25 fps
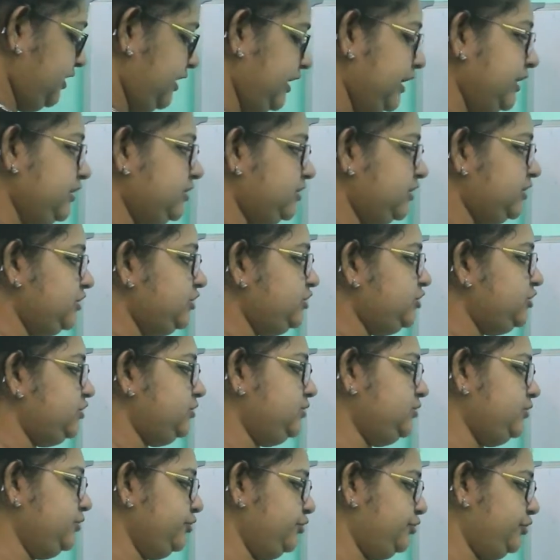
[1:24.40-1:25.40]

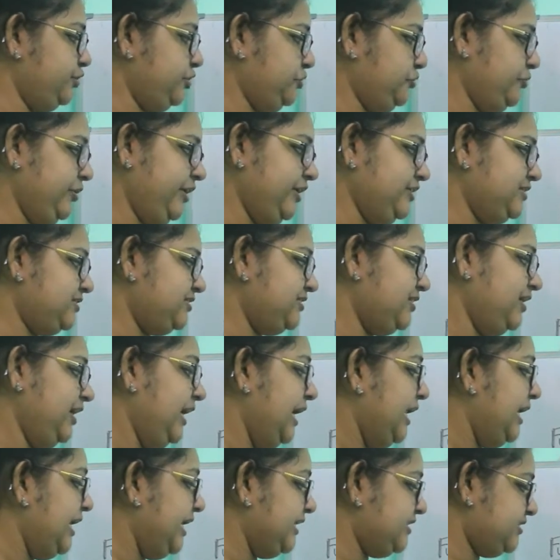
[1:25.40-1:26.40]
intention, request,
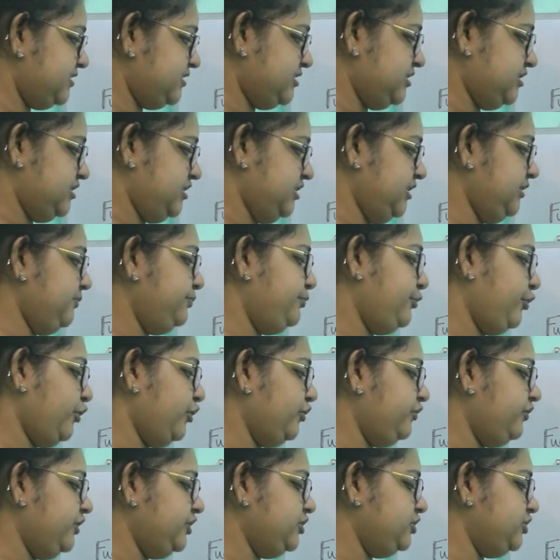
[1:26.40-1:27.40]
necessity,
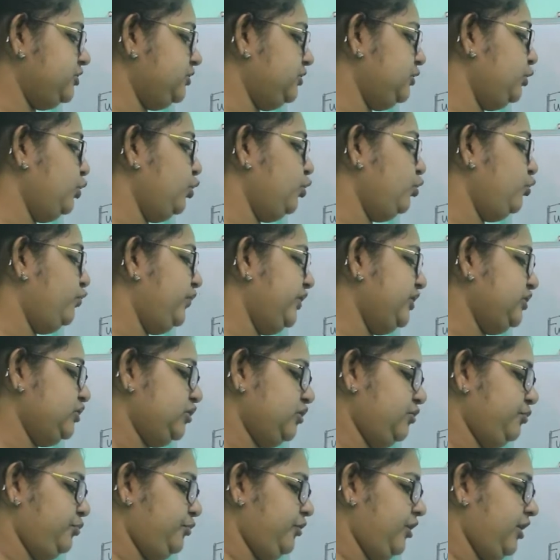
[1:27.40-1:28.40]
prohibition, wish
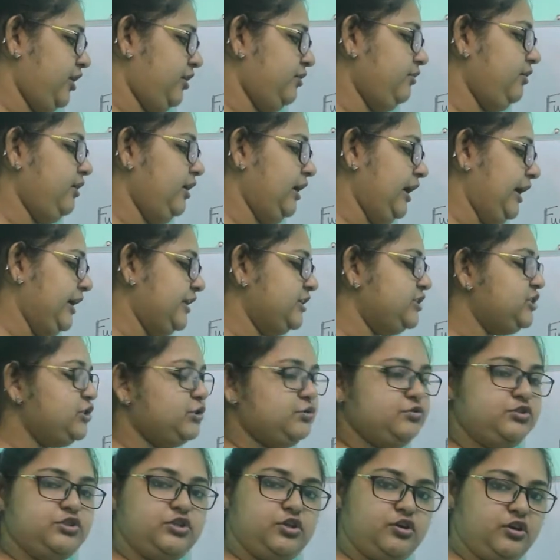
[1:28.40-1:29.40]
or prayer, and
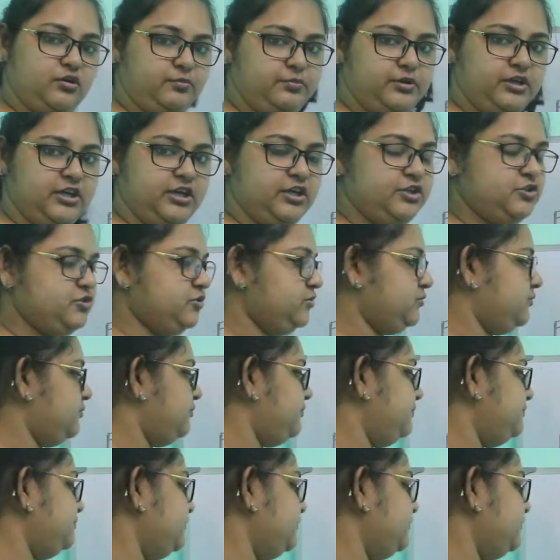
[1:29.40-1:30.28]
duty or obligation.